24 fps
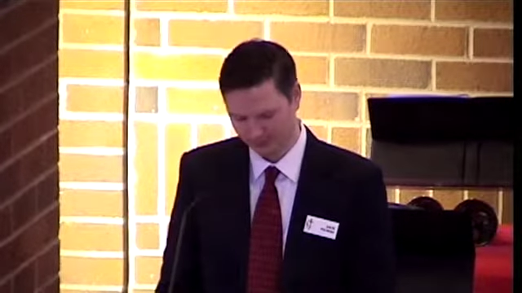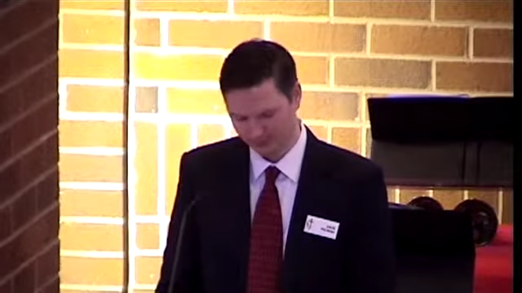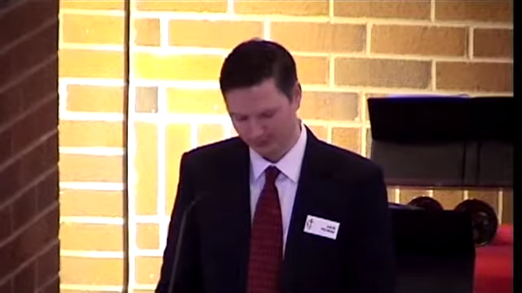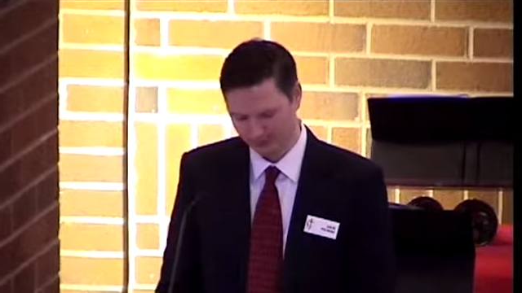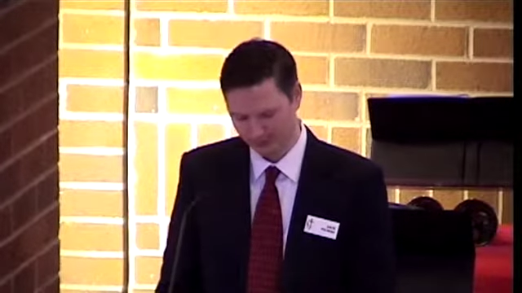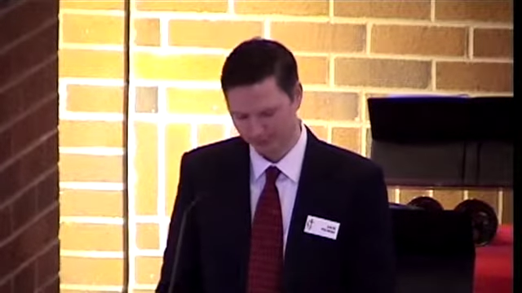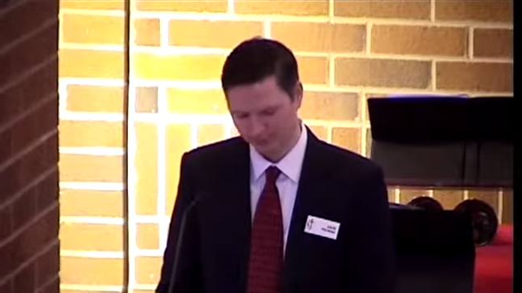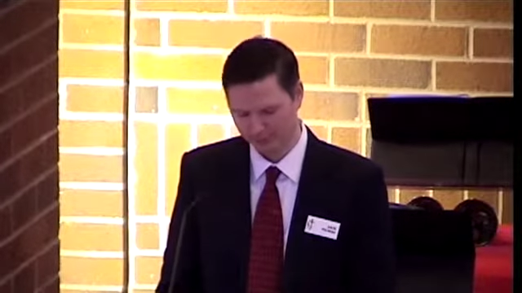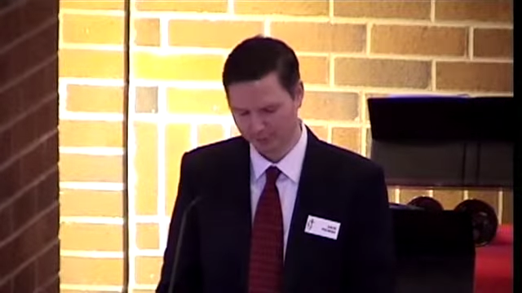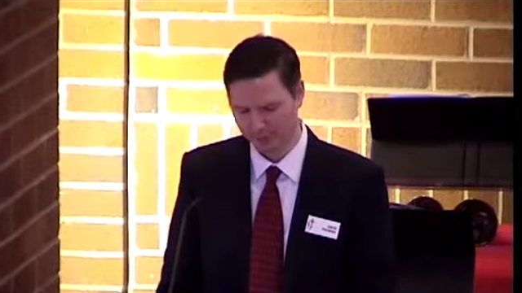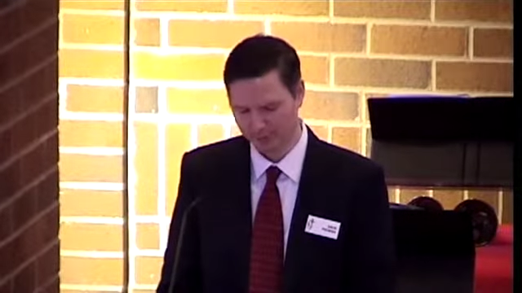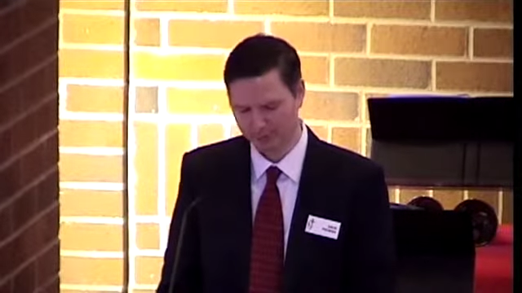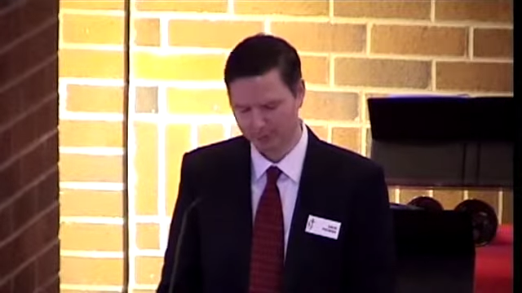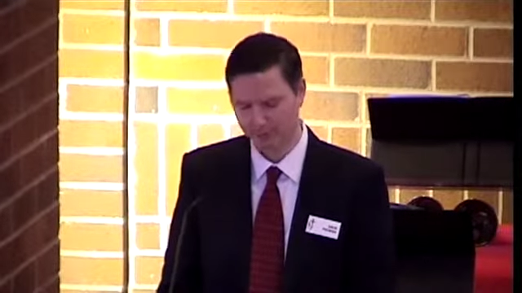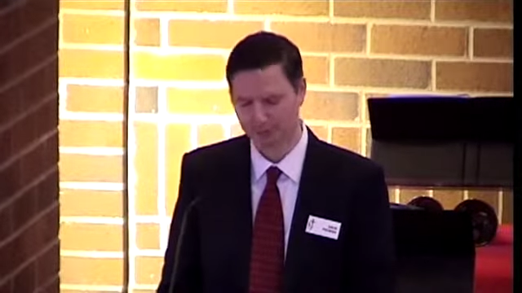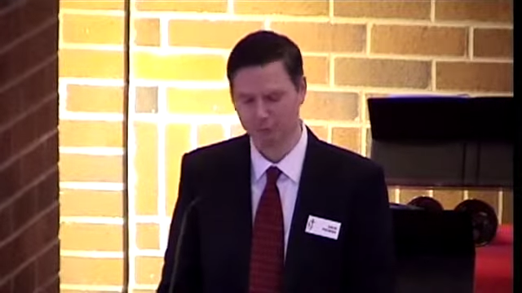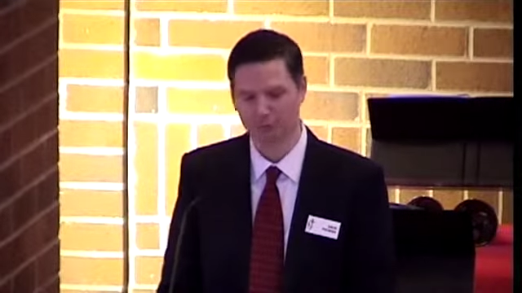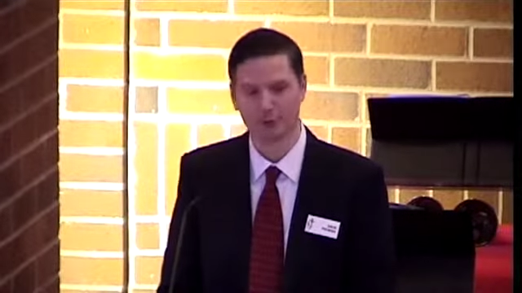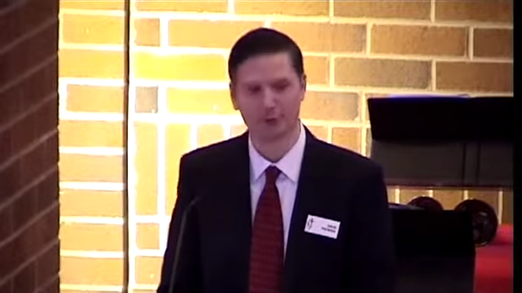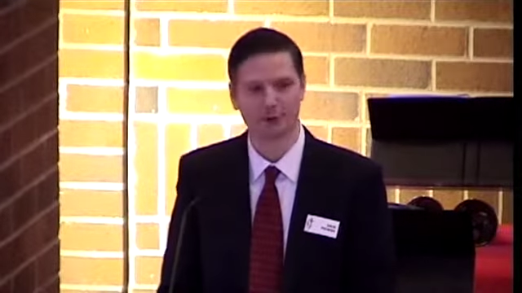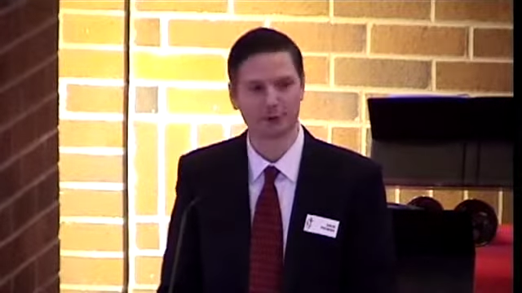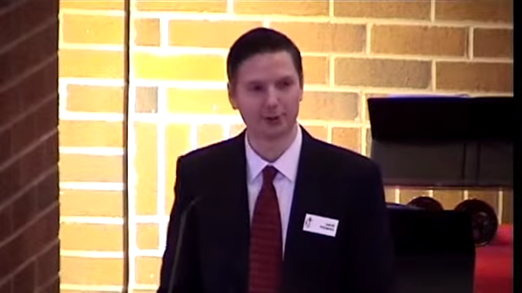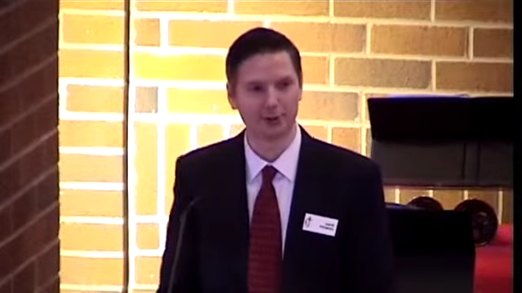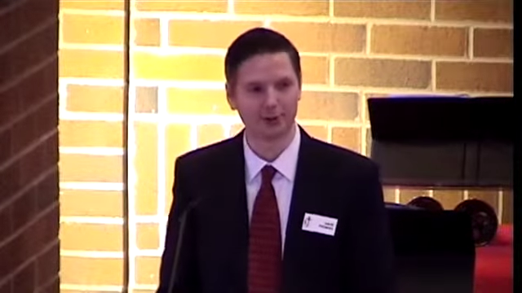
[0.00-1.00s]
if Jesus were
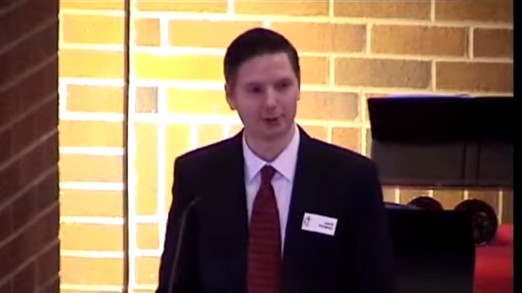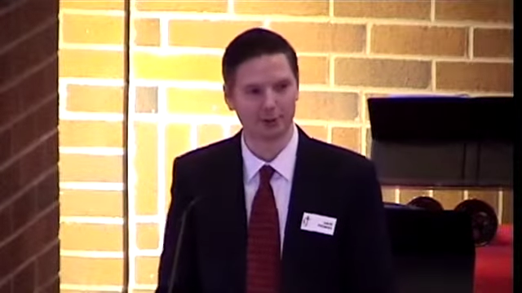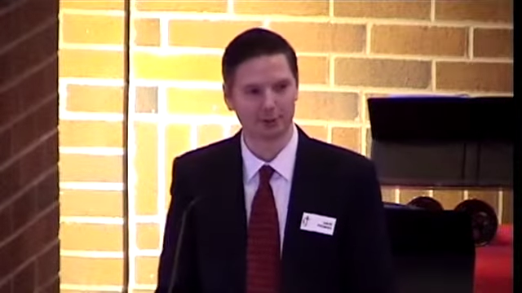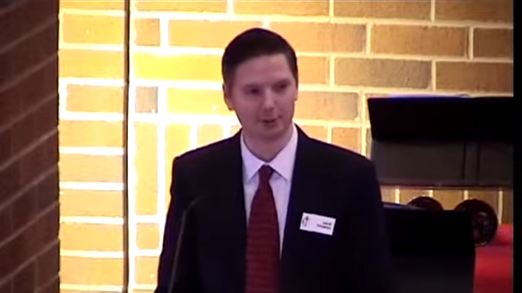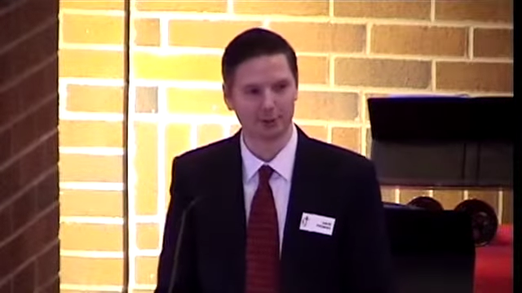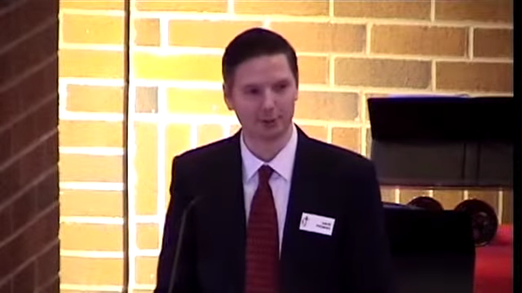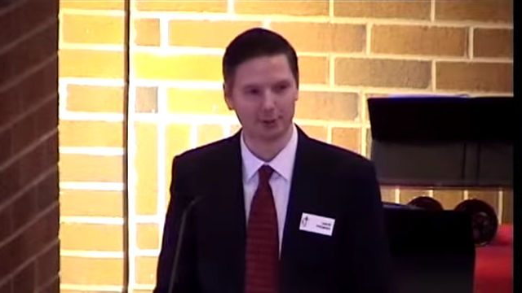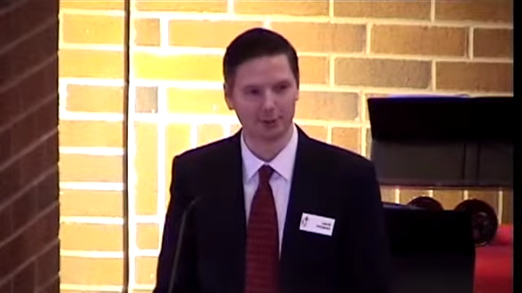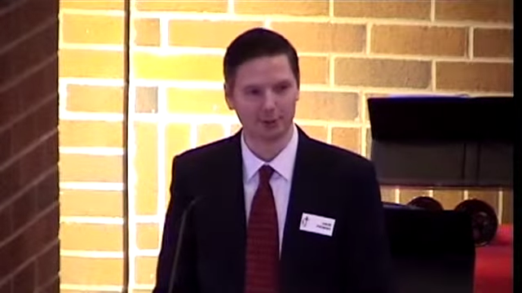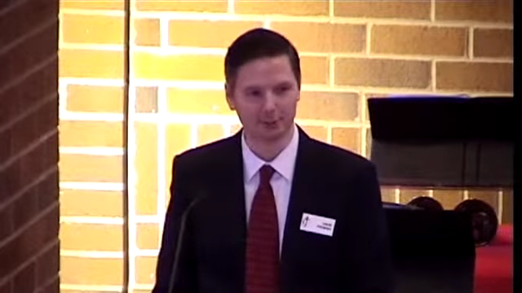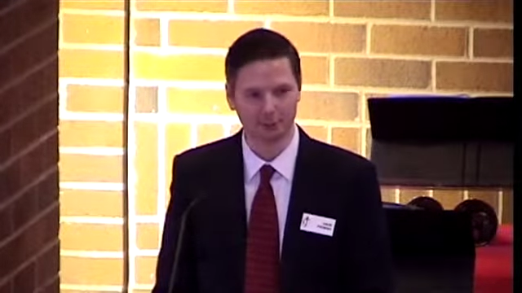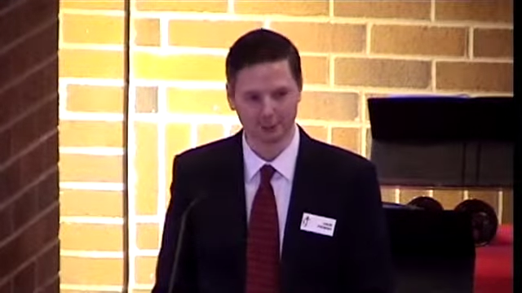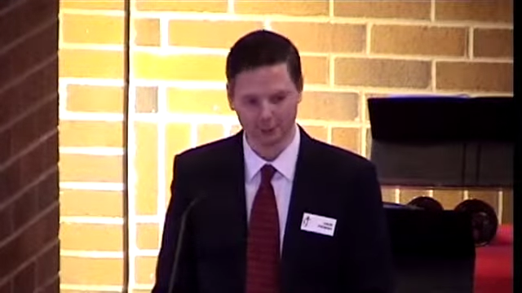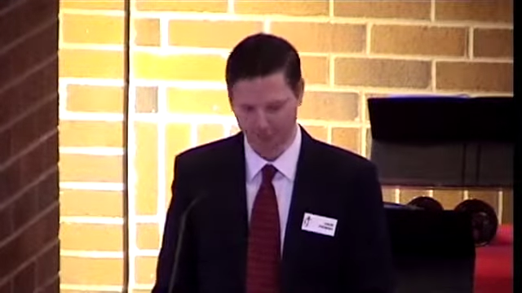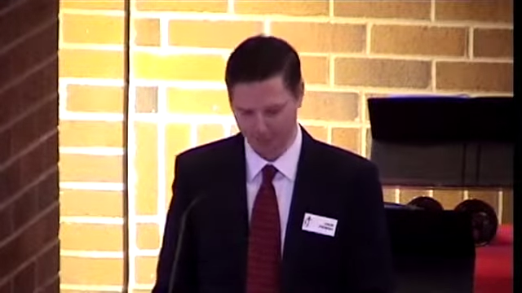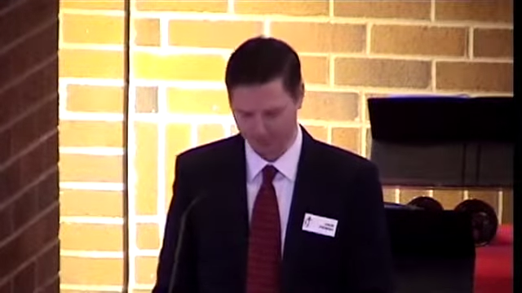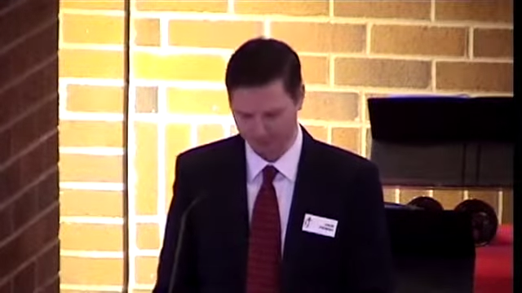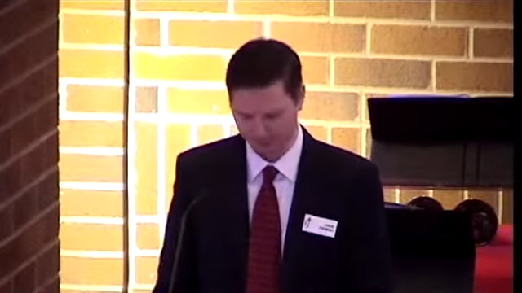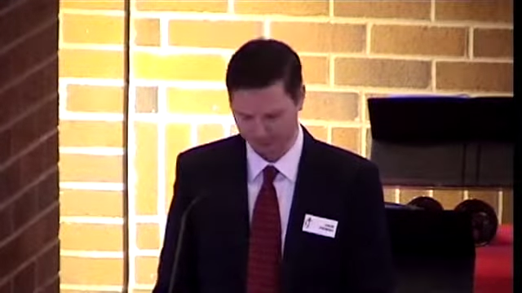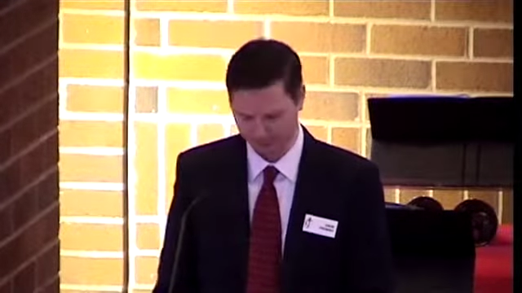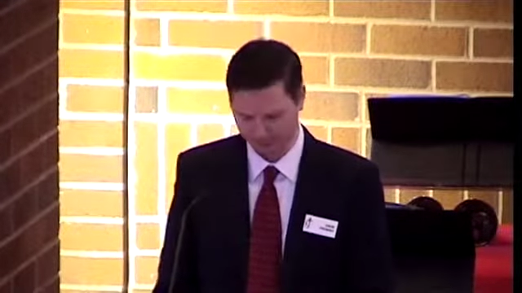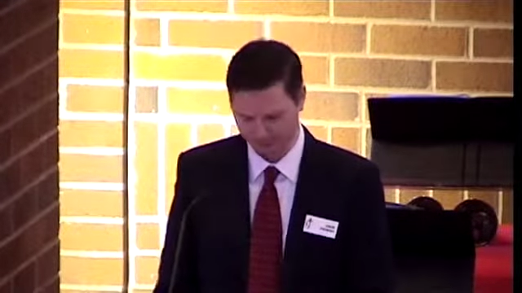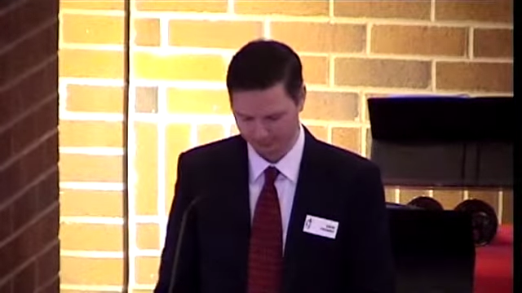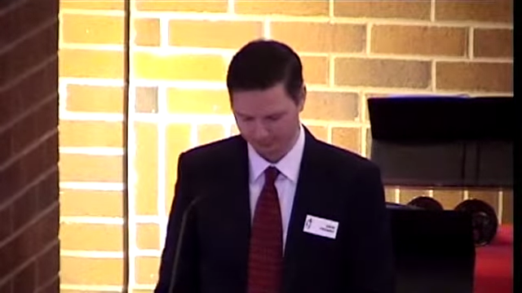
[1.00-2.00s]
a saleswoman at Nordstrom?